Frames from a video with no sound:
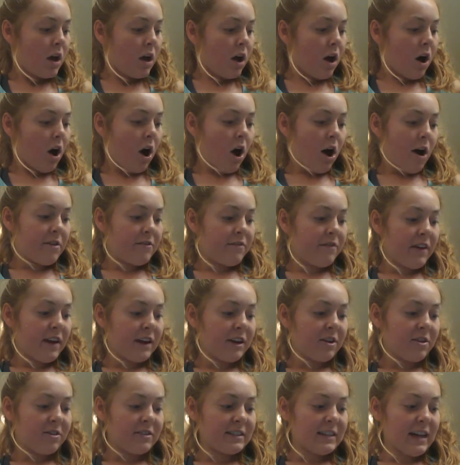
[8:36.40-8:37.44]
on
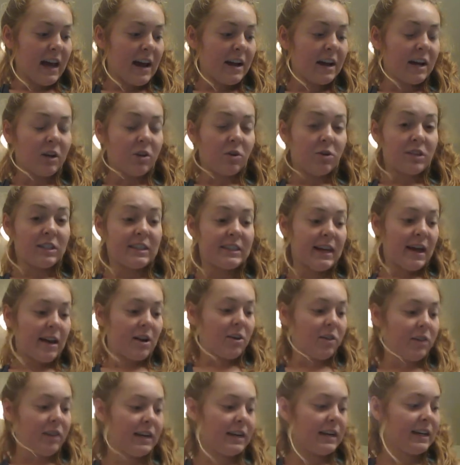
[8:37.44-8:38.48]
phagocytic or
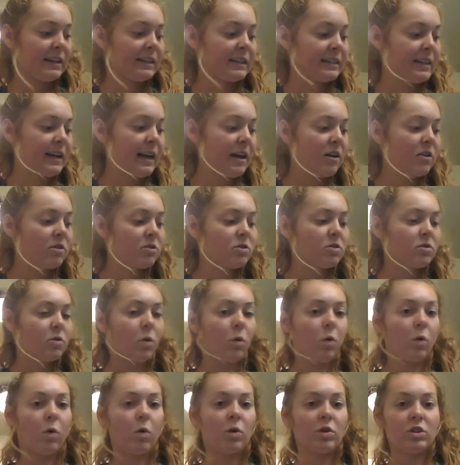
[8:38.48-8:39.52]
cytolytic cells
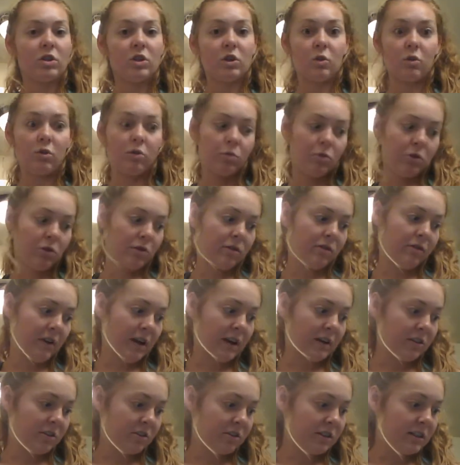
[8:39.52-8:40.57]
or to immune
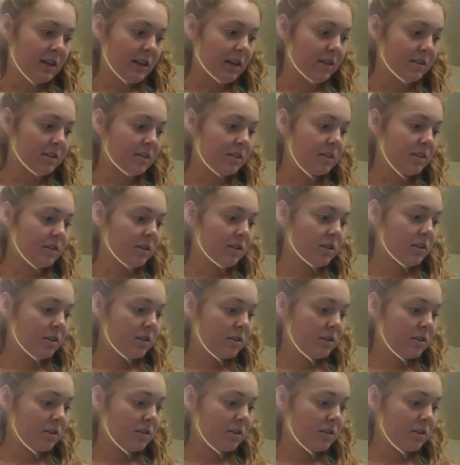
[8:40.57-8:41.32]
effector cells.